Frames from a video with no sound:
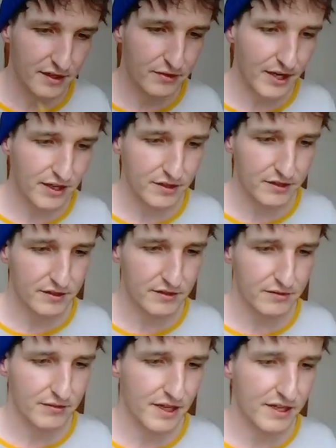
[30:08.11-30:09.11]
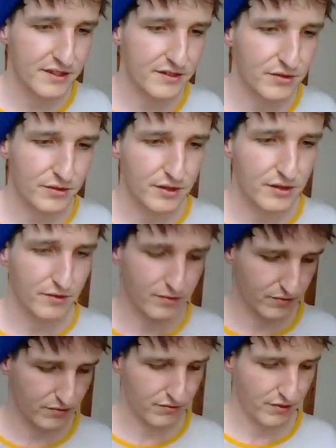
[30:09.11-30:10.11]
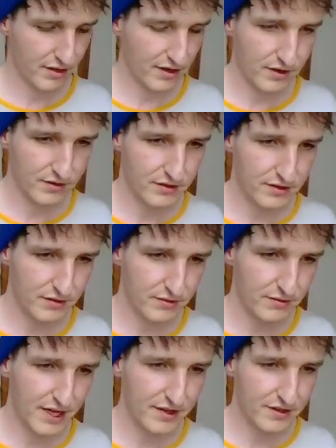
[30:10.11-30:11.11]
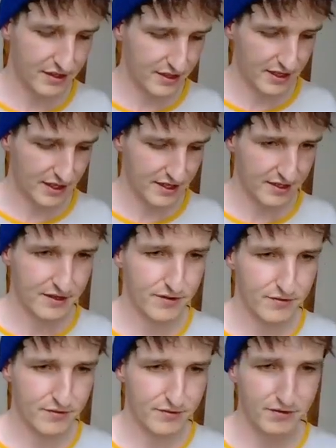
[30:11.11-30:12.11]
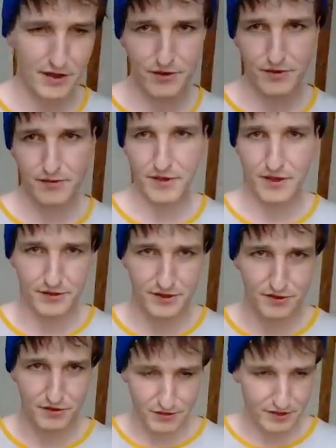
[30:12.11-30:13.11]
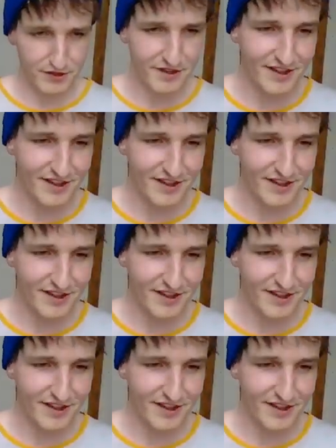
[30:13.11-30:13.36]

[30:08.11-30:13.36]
record release tour without a record and now without a tour.